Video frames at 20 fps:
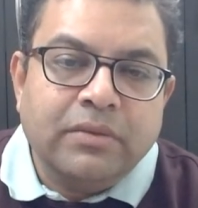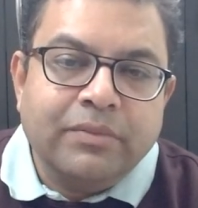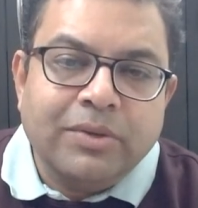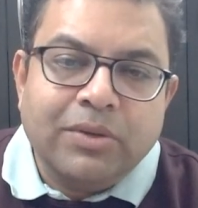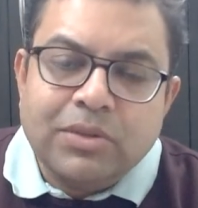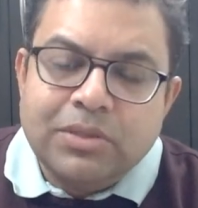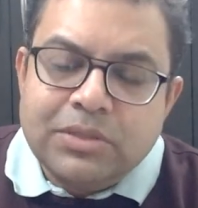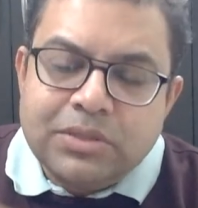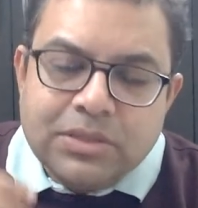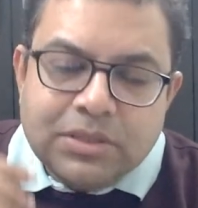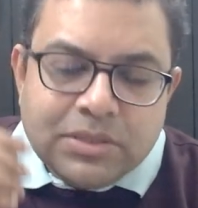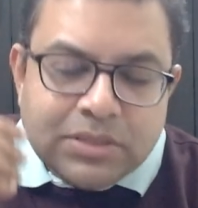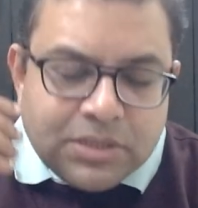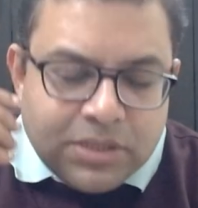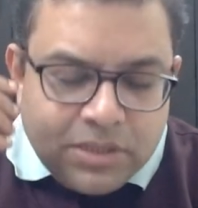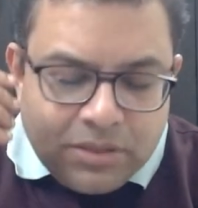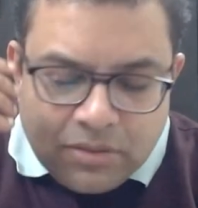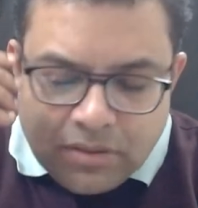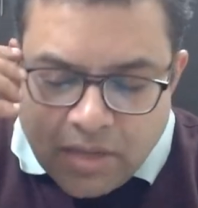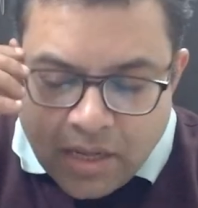Because
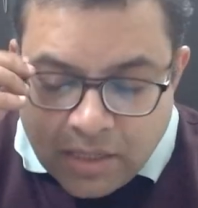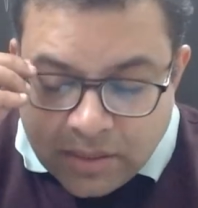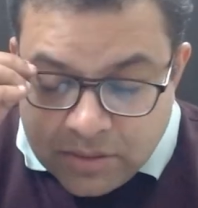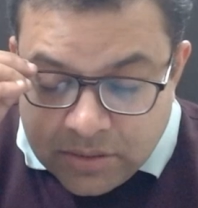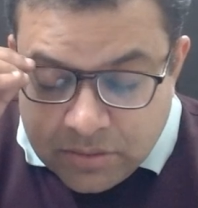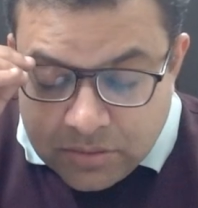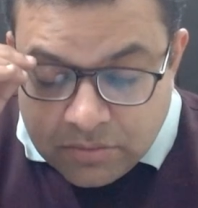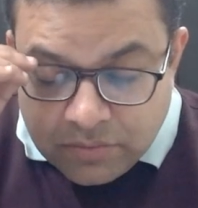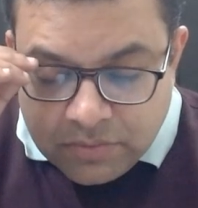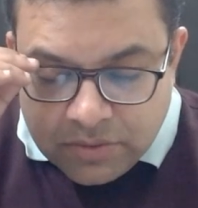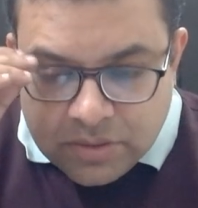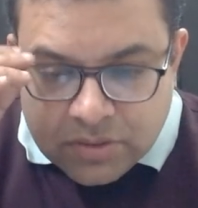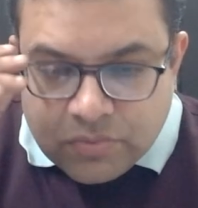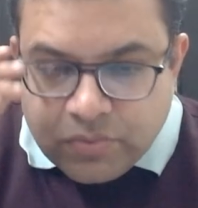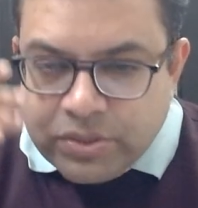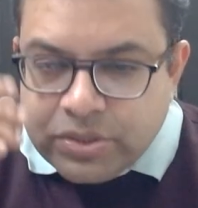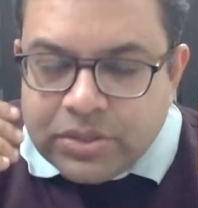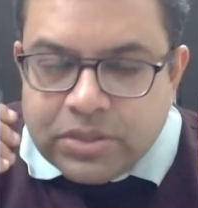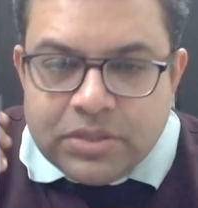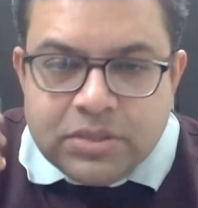see, answers of these
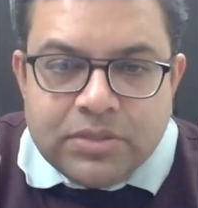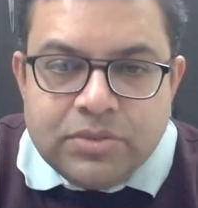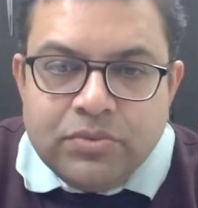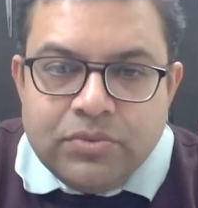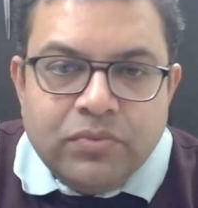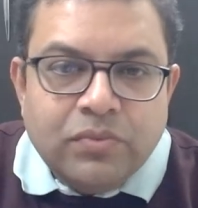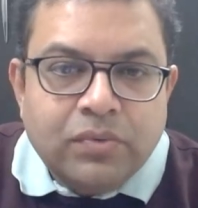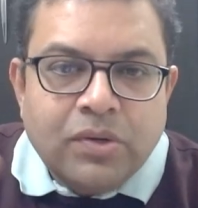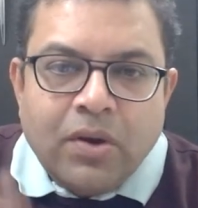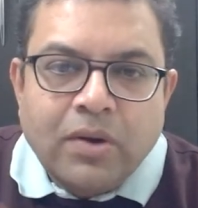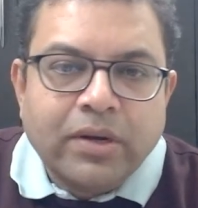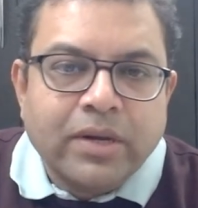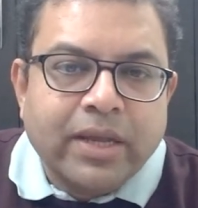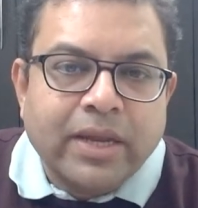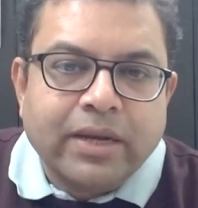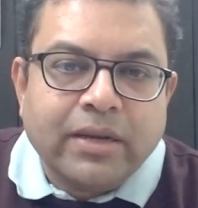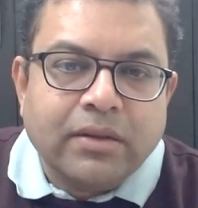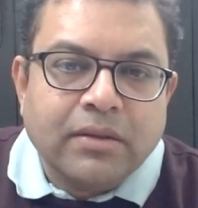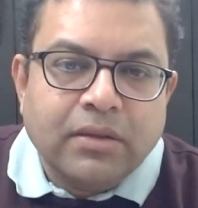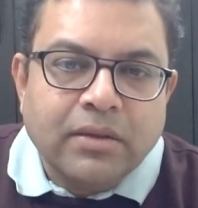questions you will not
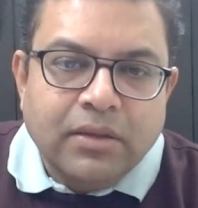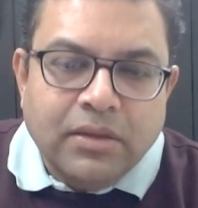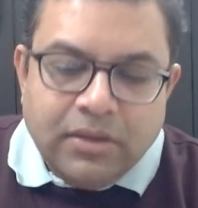get.